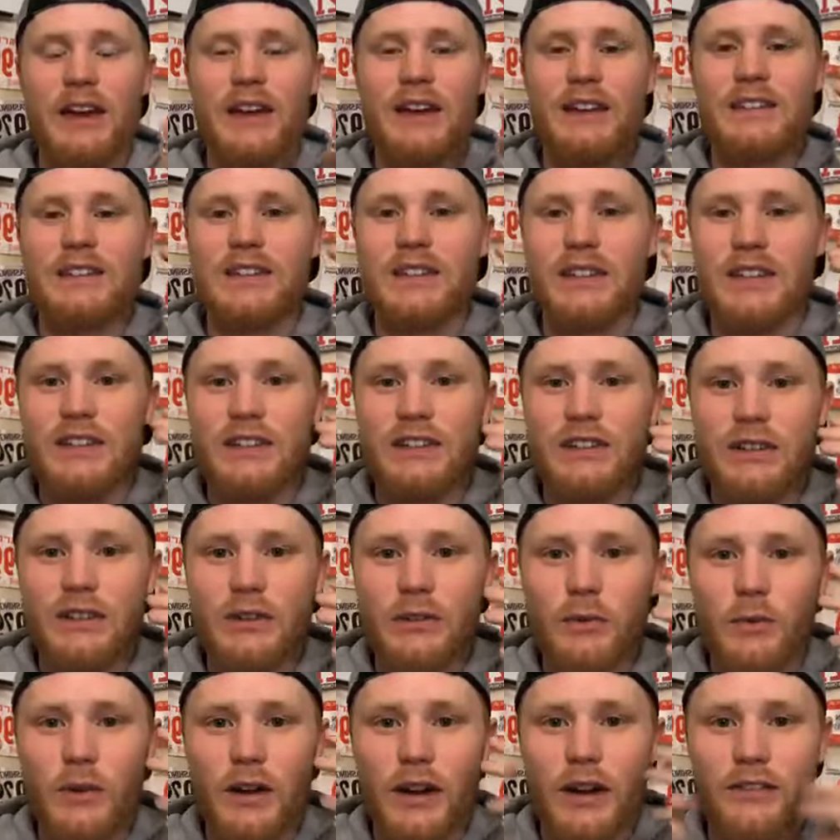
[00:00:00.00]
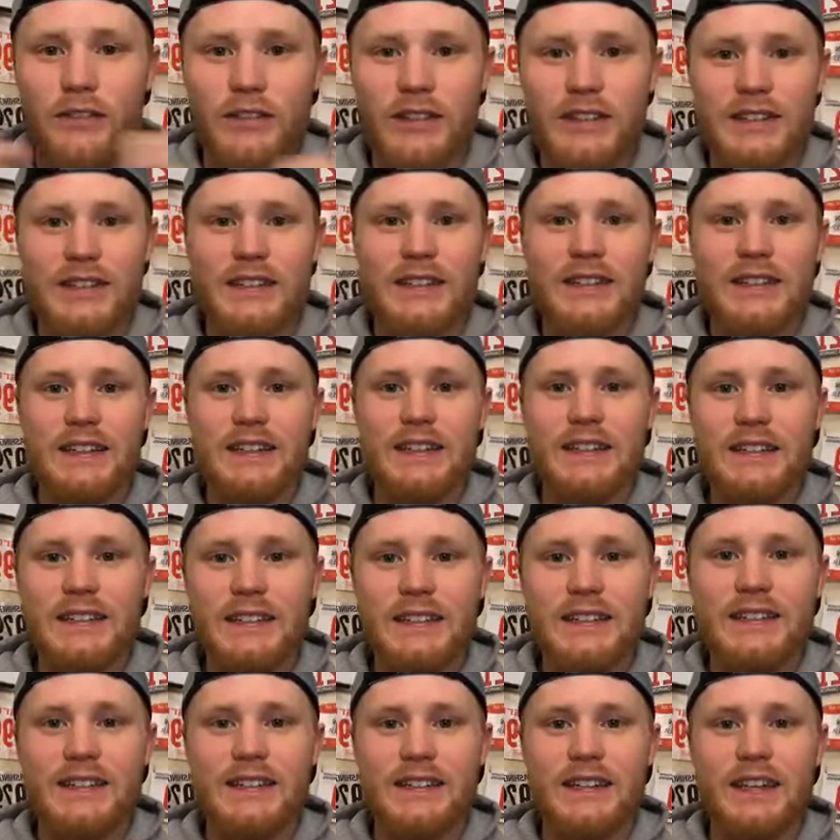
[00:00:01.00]
It's going to do whatever is the
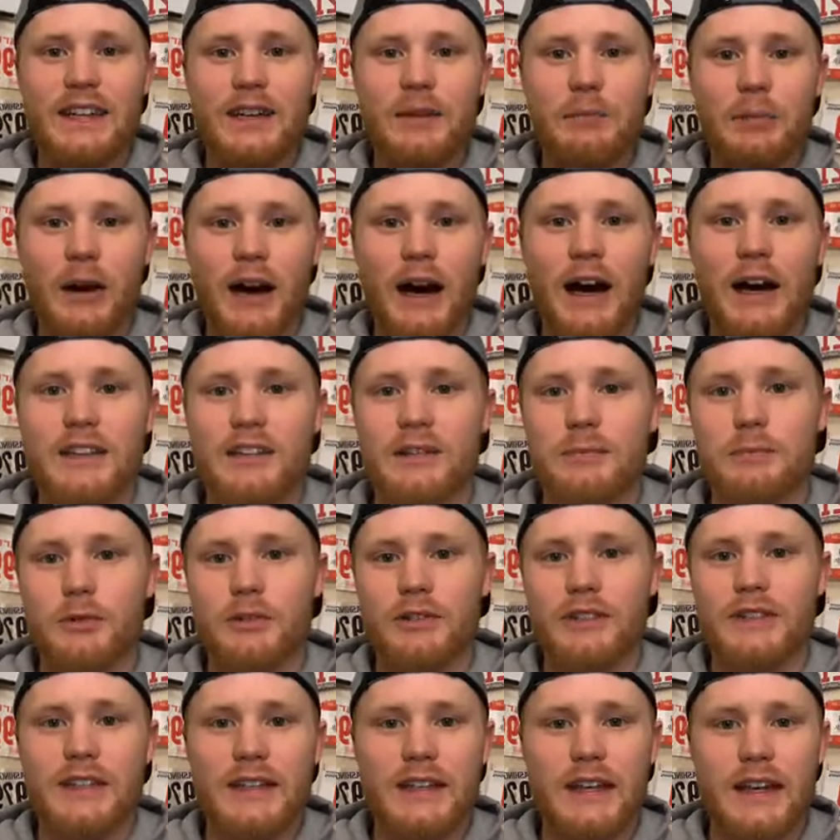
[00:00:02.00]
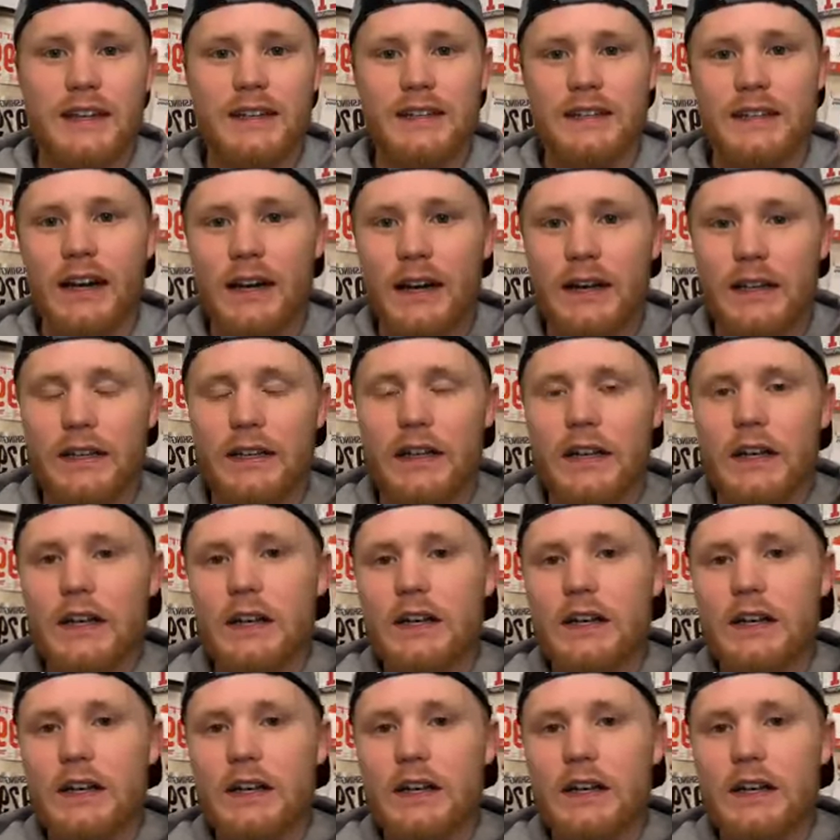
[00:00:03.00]
easiest thing possible to get done.